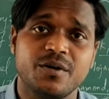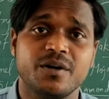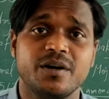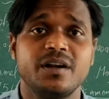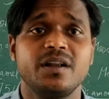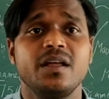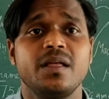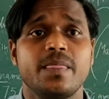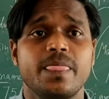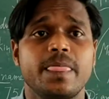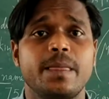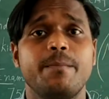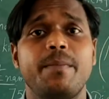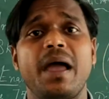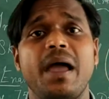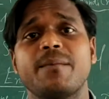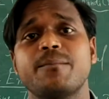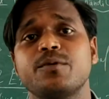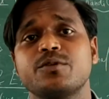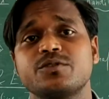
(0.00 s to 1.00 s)
or the
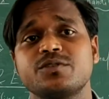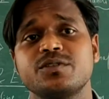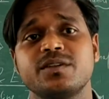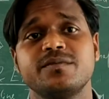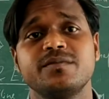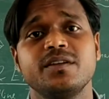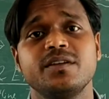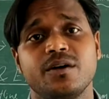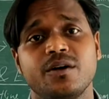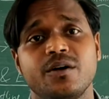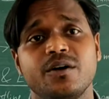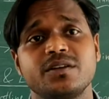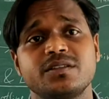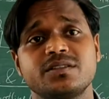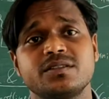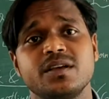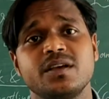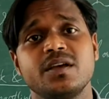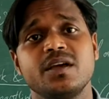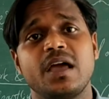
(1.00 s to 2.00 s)
back portion of the
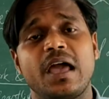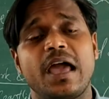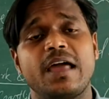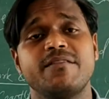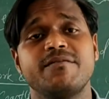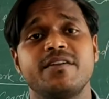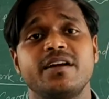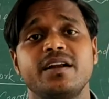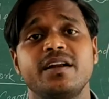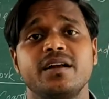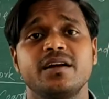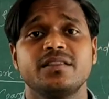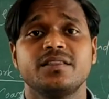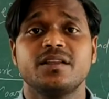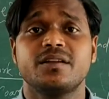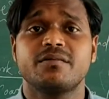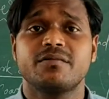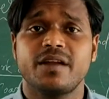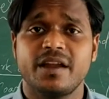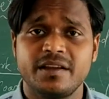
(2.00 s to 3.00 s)
horse, and where
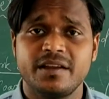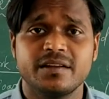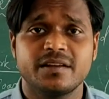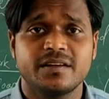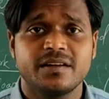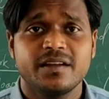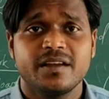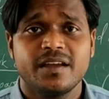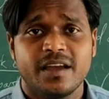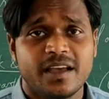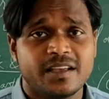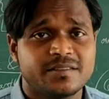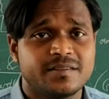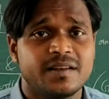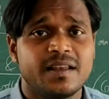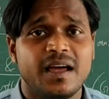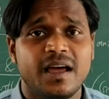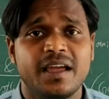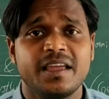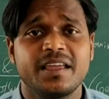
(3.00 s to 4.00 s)
the rider as
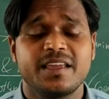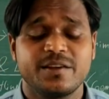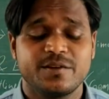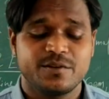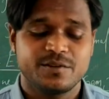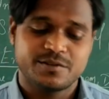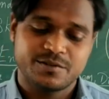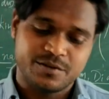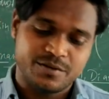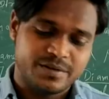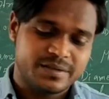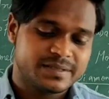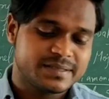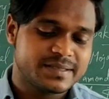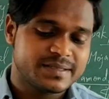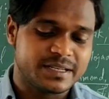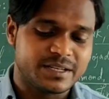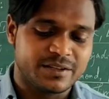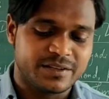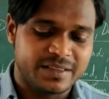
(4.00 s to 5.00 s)
well I can also
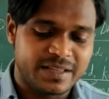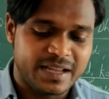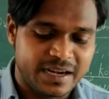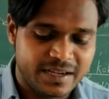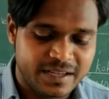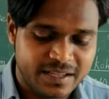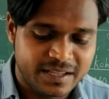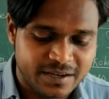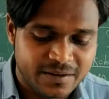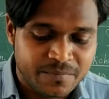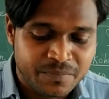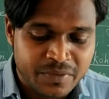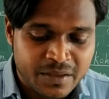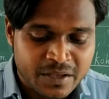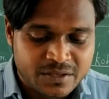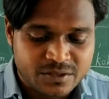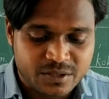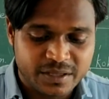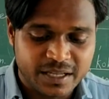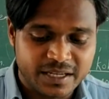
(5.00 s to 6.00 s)
sit on that here.
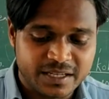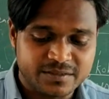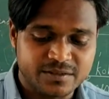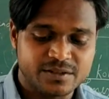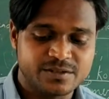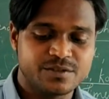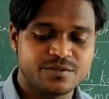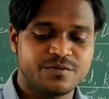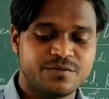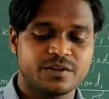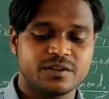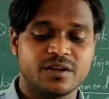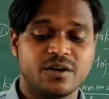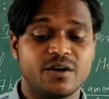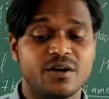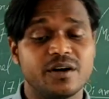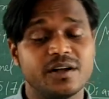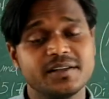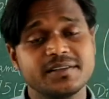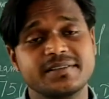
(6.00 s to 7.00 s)
So that is also for the
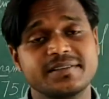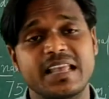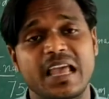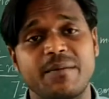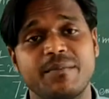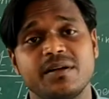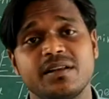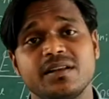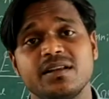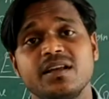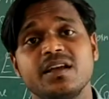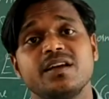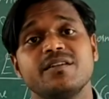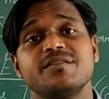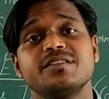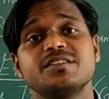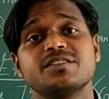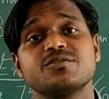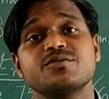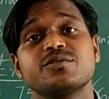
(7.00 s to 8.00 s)
horse, camel,
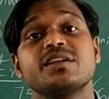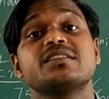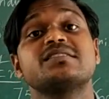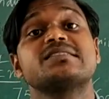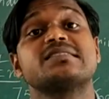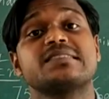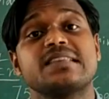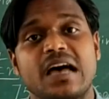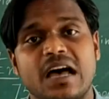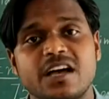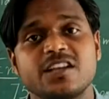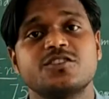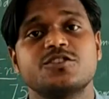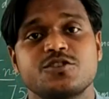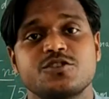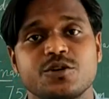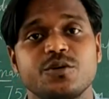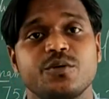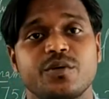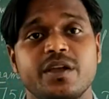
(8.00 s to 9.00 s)
which is known as saj.
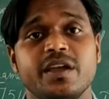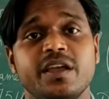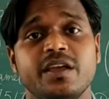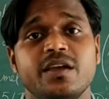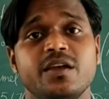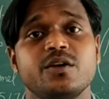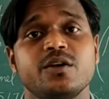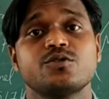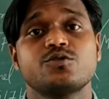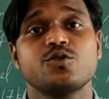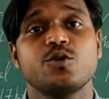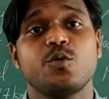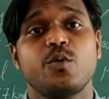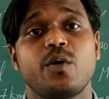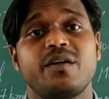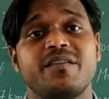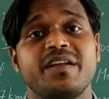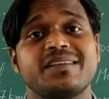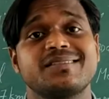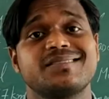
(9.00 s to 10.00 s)
Okay, so
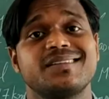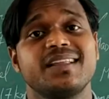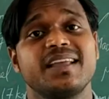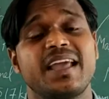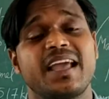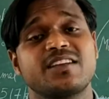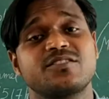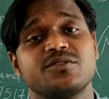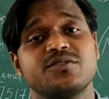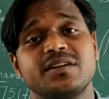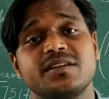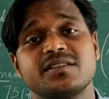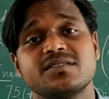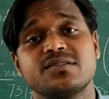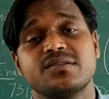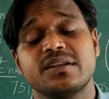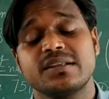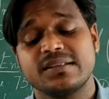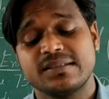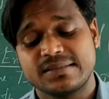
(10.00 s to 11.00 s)
where we are sitting, actually it is
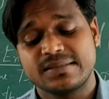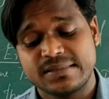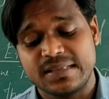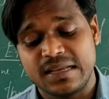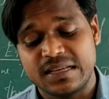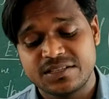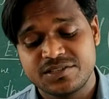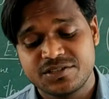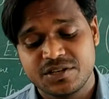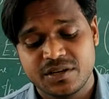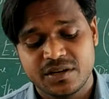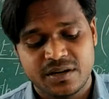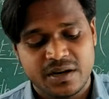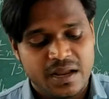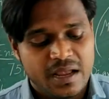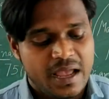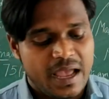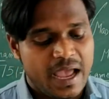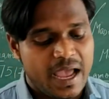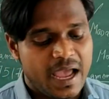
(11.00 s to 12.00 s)
known as the saj here,
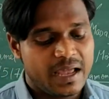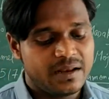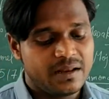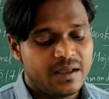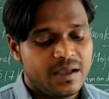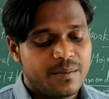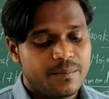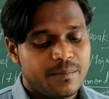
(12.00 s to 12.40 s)
and